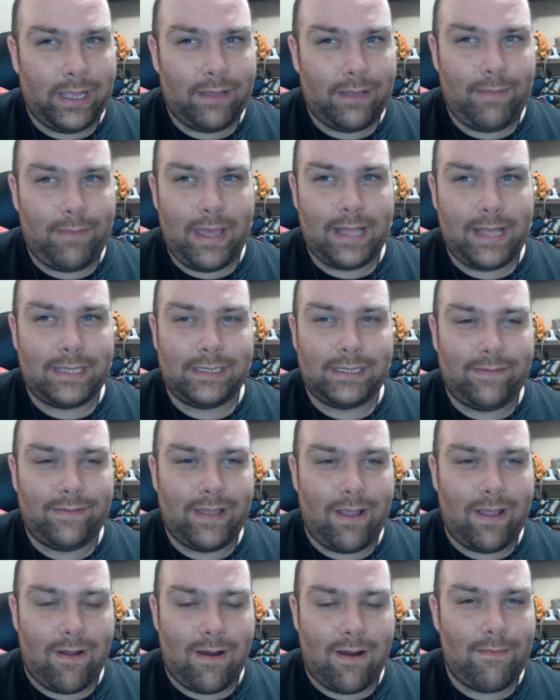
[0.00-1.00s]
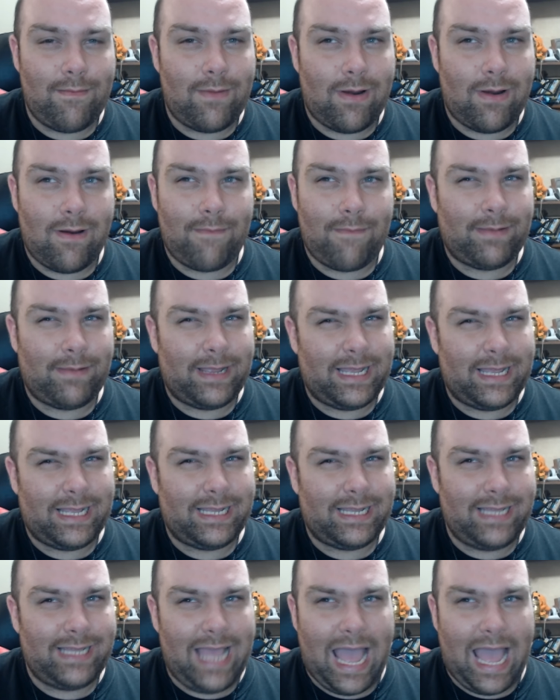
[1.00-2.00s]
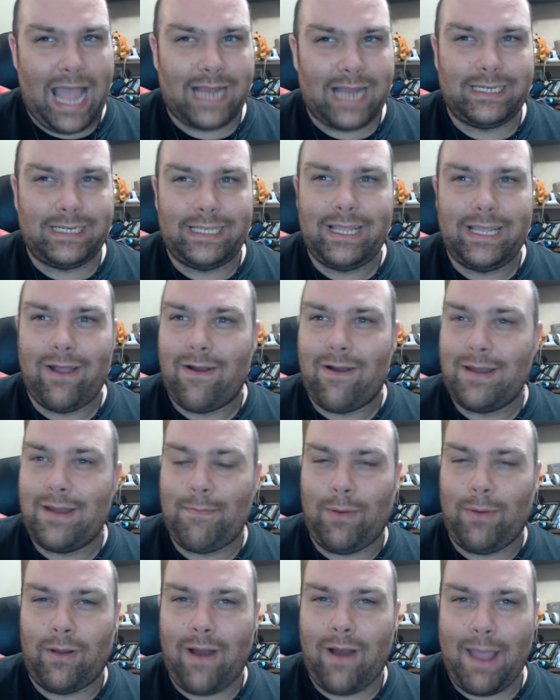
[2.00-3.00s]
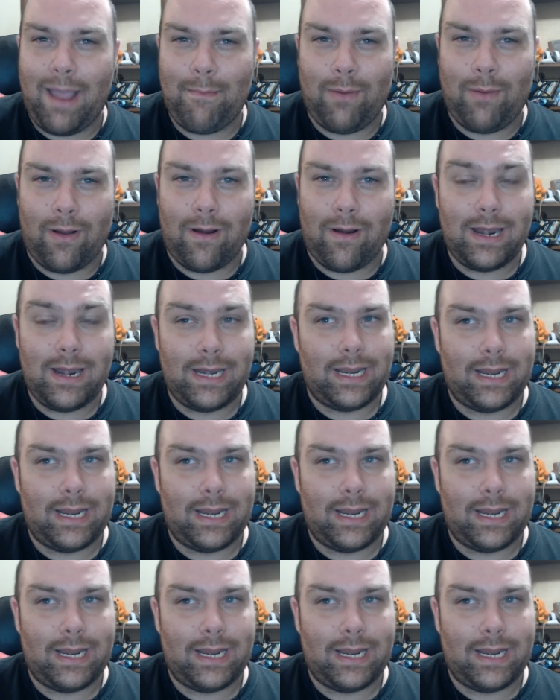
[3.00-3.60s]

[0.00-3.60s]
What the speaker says: bits of the arm are actually hard to pry apart,